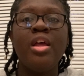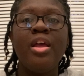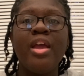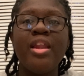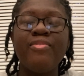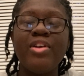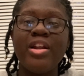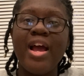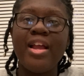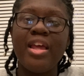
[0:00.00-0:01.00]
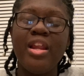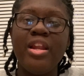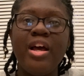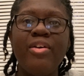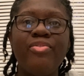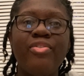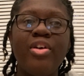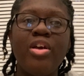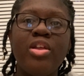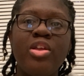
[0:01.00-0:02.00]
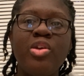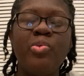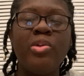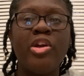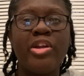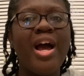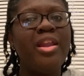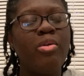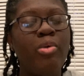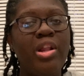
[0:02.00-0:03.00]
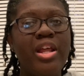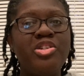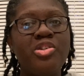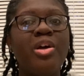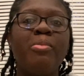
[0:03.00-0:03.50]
And if they're not getting enough, your doctor would let you know,